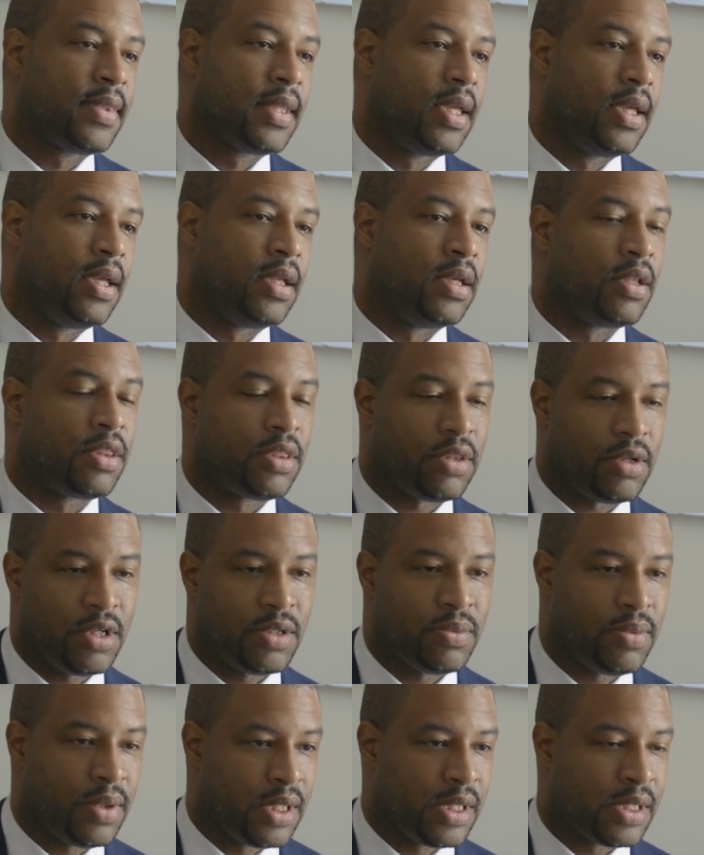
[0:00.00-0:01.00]
Uh, the third
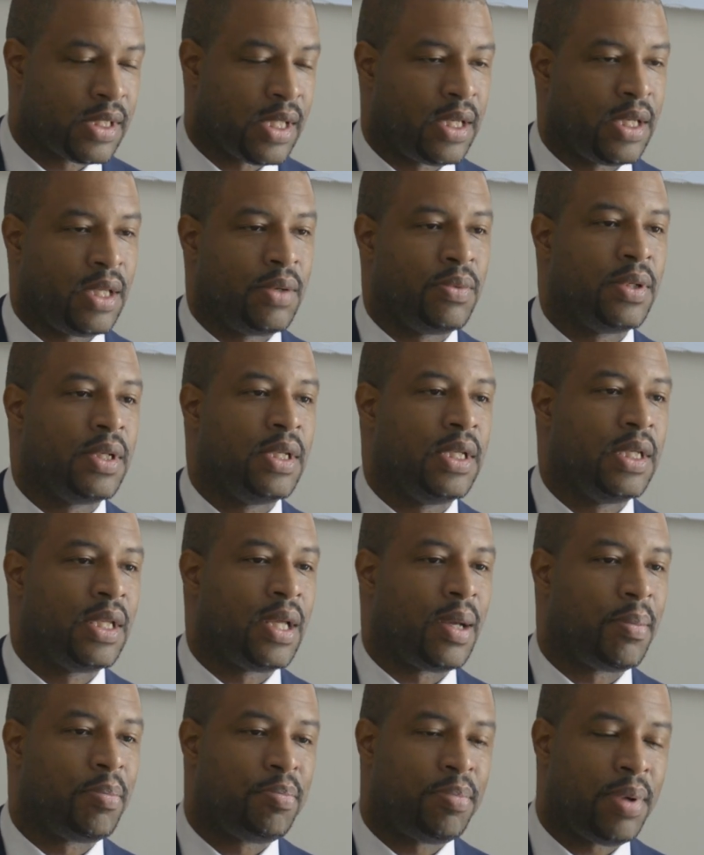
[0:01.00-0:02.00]
one is that they would need
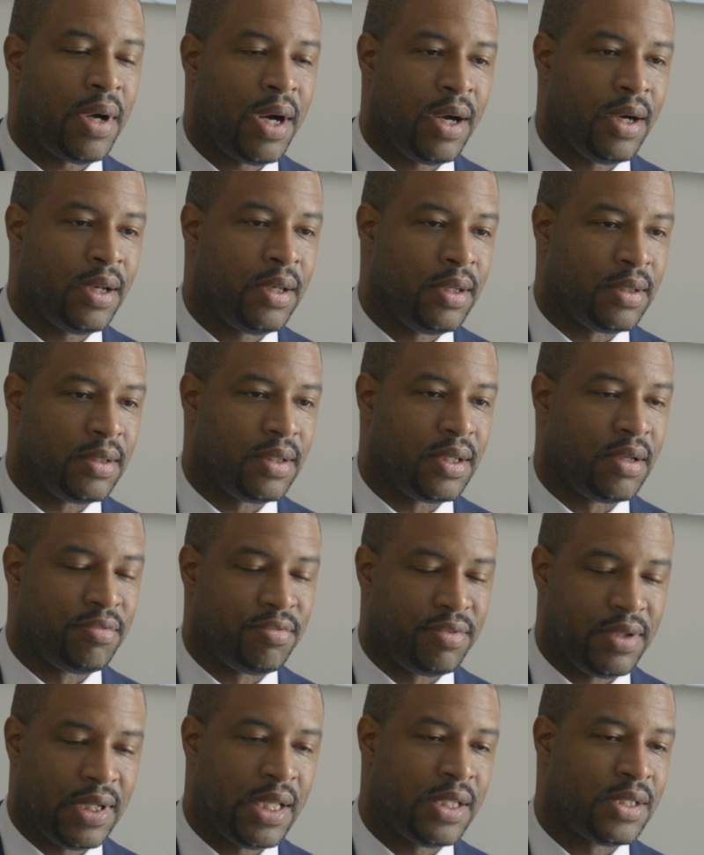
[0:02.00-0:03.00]
a partner, a
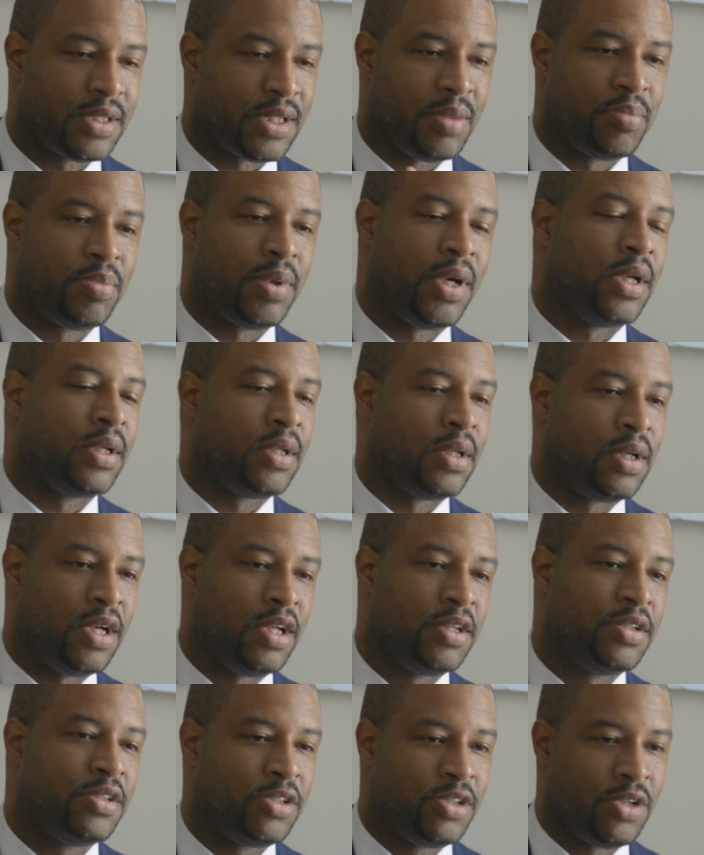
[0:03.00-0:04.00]
financial partner
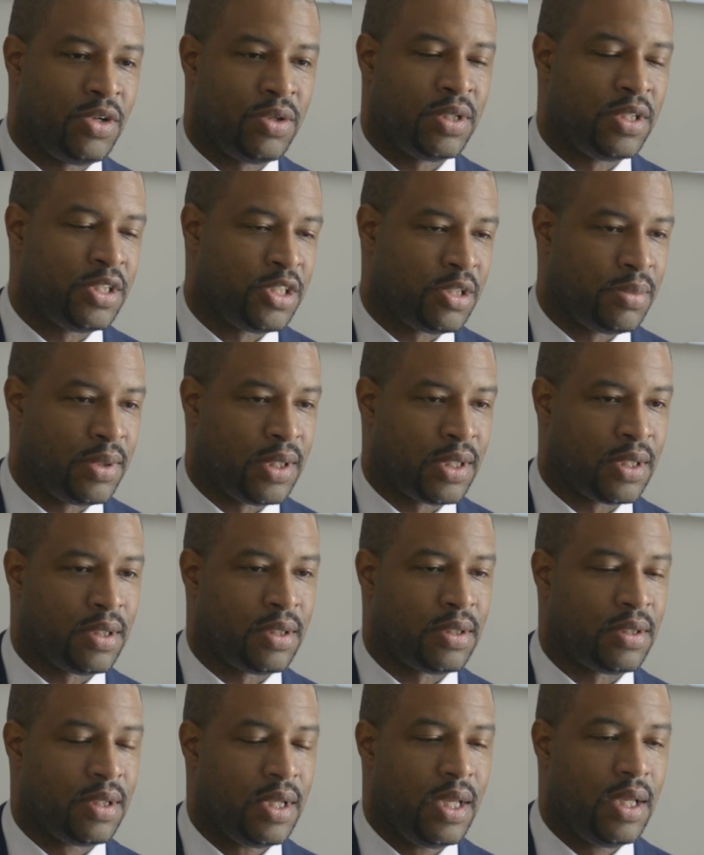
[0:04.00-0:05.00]
underground in
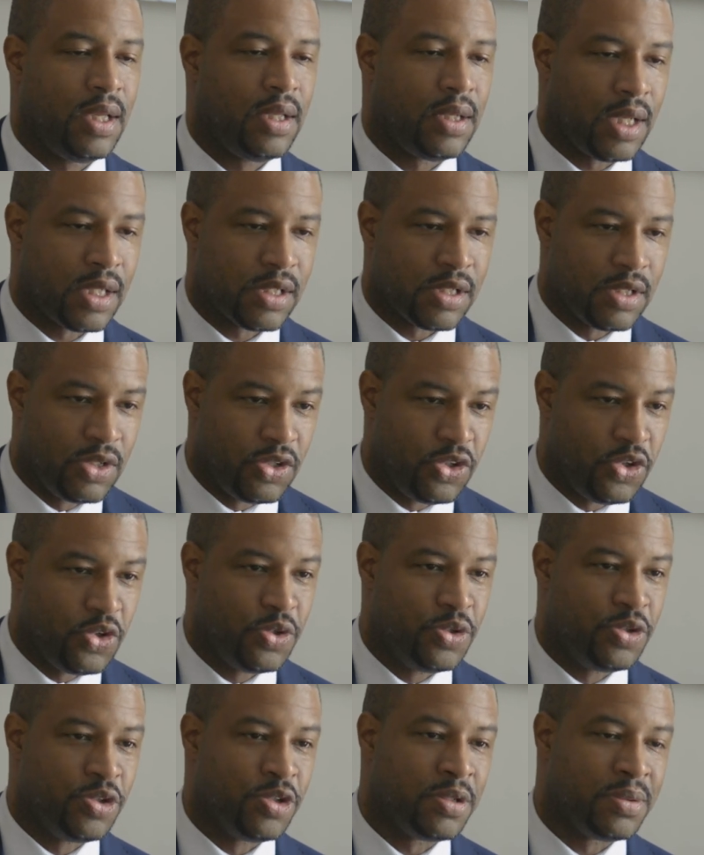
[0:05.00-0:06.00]
Jamaica that's
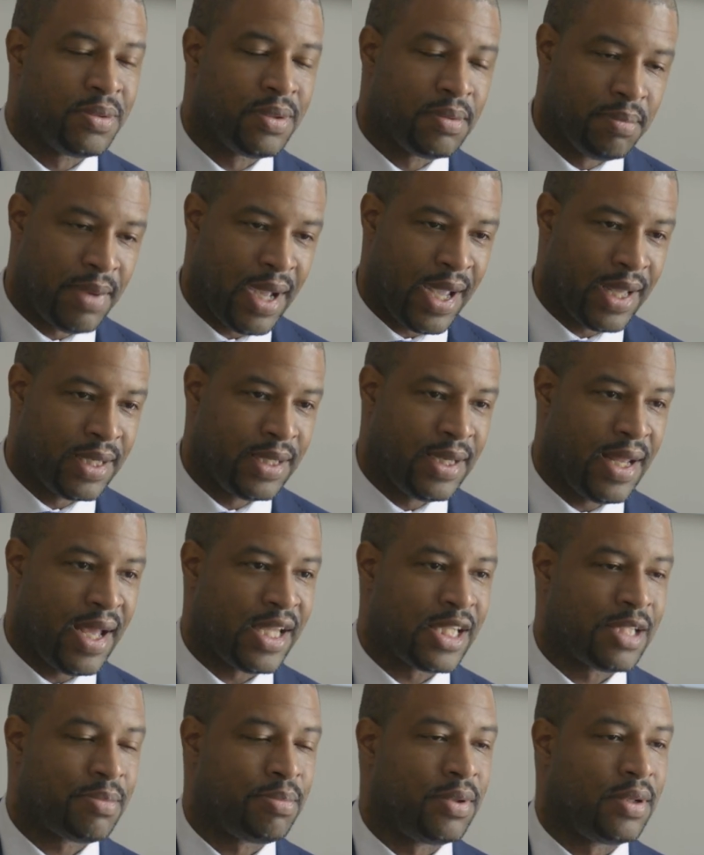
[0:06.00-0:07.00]
known by the
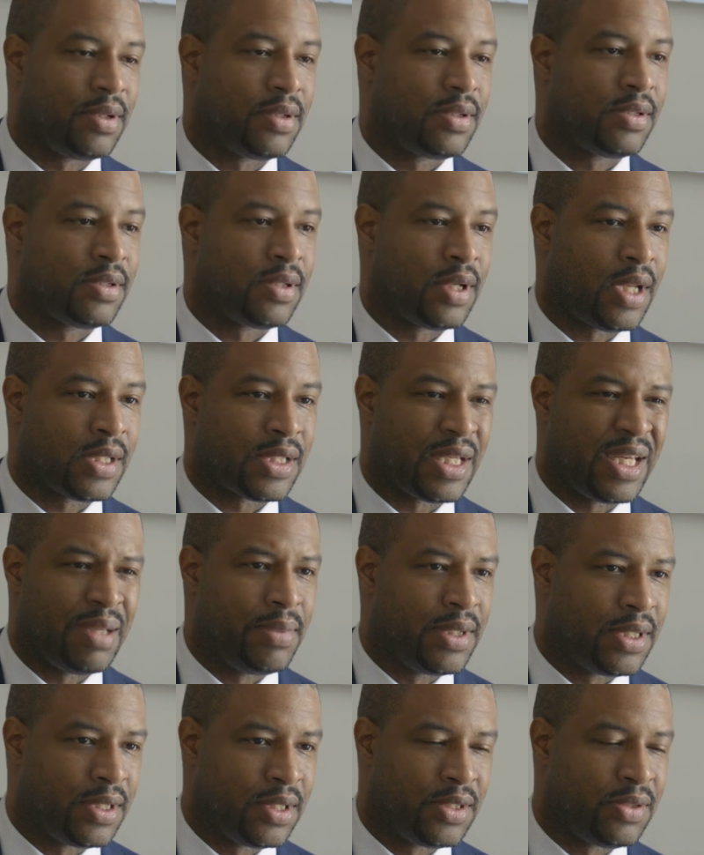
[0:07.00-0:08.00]
diaspora. So that's
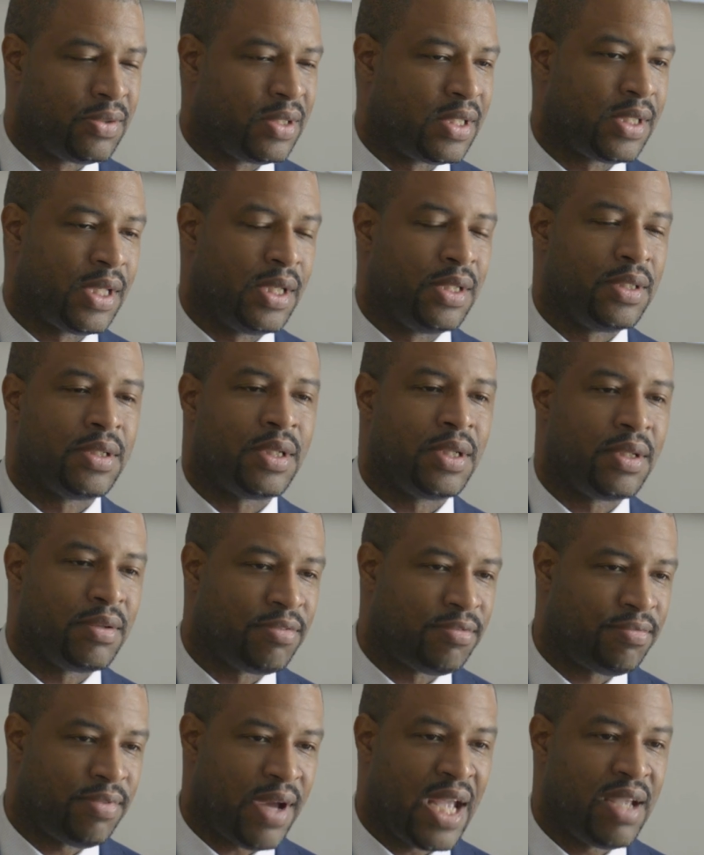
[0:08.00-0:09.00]
limited to essentially
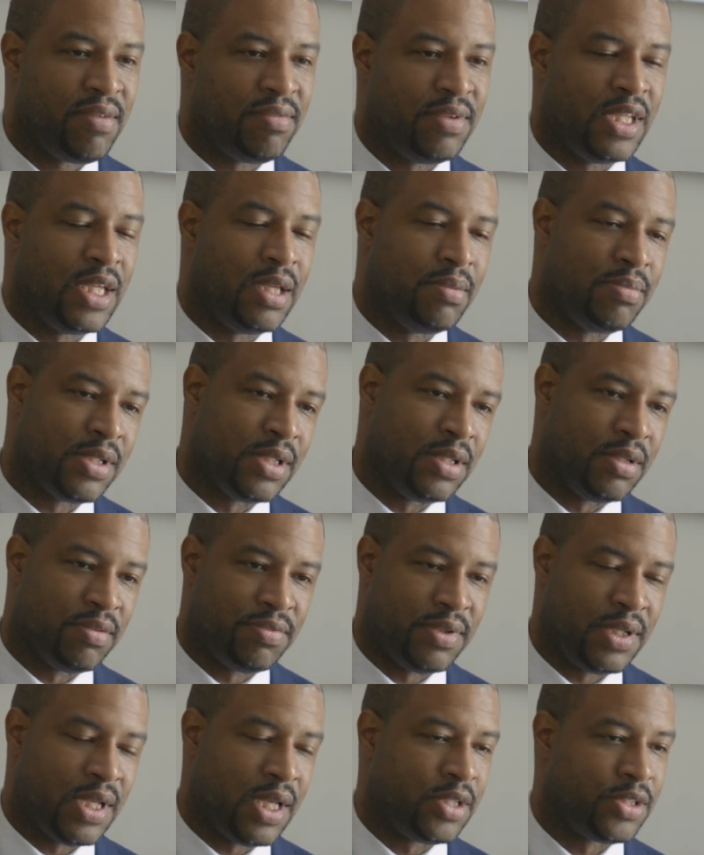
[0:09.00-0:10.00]
five names in the
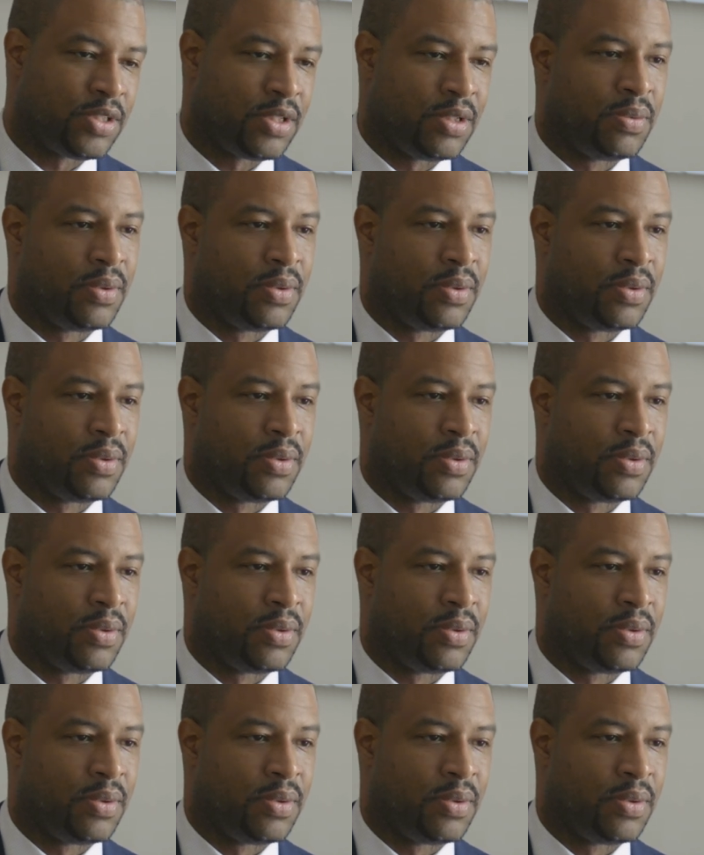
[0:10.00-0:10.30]
financial